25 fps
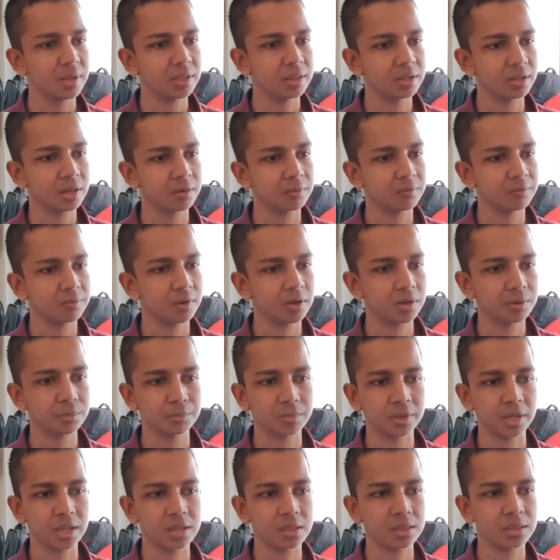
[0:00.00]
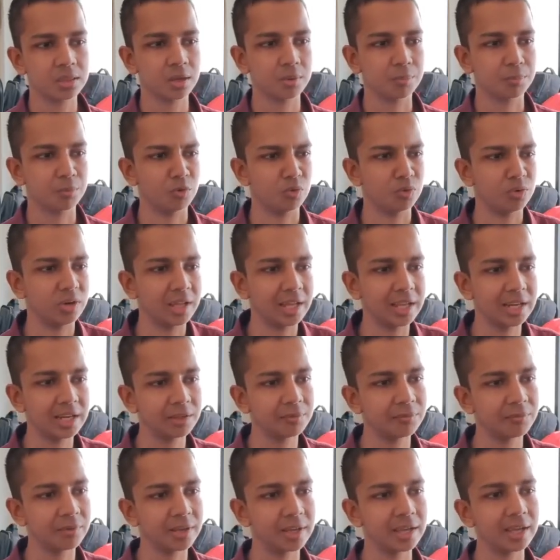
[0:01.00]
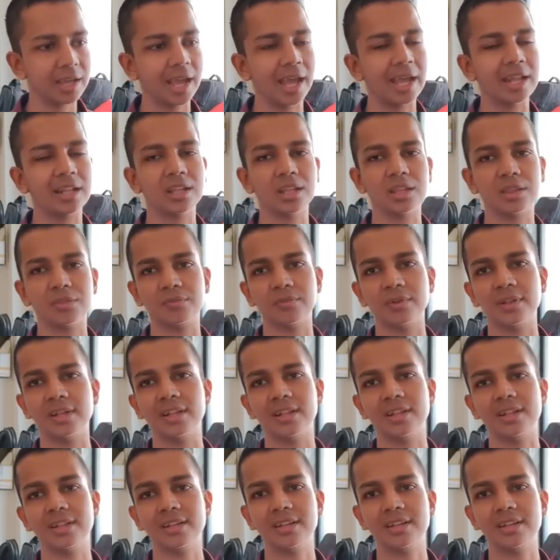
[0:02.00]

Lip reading: Please confirm yes, upload anyway and this